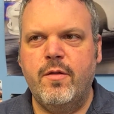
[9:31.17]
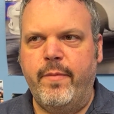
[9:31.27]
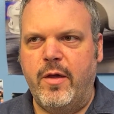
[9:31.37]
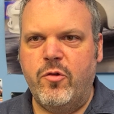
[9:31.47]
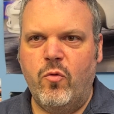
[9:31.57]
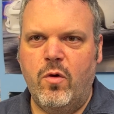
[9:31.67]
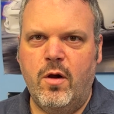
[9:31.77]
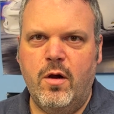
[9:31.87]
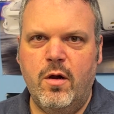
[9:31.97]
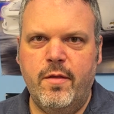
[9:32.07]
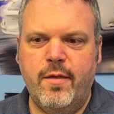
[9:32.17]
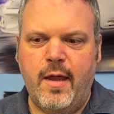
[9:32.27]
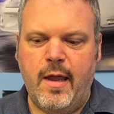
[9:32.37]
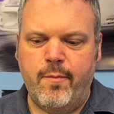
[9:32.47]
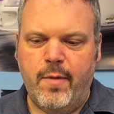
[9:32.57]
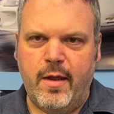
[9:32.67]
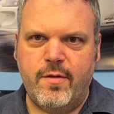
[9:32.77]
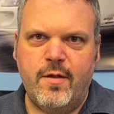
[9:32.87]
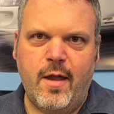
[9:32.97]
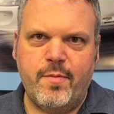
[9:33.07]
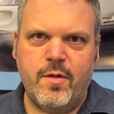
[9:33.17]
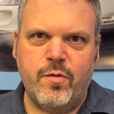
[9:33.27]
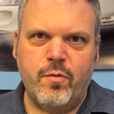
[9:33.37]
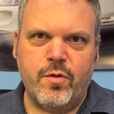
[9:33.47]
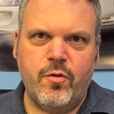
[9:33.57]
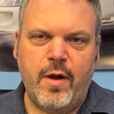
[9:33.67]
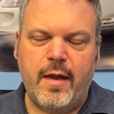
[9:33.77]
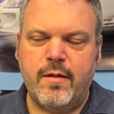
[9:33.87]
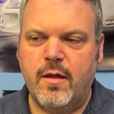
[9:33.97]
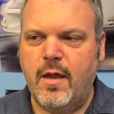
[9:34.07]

to make sure that my synopsis was correct.